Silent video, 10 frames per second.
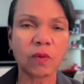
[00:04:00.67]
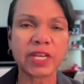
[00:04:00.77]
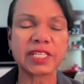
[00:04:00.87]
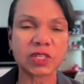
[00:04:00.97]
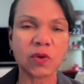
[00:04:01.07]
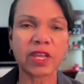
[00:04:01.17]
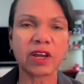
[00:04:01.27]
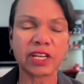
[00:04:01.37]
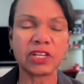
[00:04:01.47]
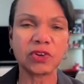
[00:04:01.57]
what is
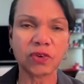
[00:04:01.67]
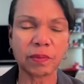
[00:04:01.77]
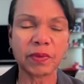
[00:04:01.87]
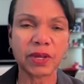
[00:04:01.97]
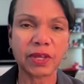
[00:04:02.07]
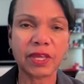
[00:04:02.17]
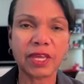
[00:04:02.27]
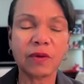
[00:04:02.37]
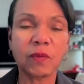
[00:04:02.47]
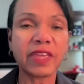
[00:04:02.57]
going on in Europe,
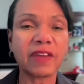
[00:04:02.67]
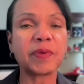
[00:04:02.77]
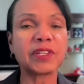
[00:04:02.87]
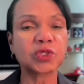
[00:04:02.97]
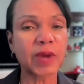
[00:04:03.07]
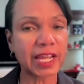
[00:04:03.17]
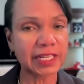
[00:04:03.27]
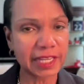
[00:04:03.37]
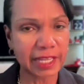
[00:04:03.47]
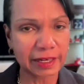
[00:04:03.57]
we have been
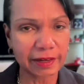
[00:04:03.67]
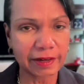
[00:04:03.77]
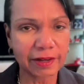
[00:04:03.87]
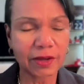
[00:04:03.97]
dragged in,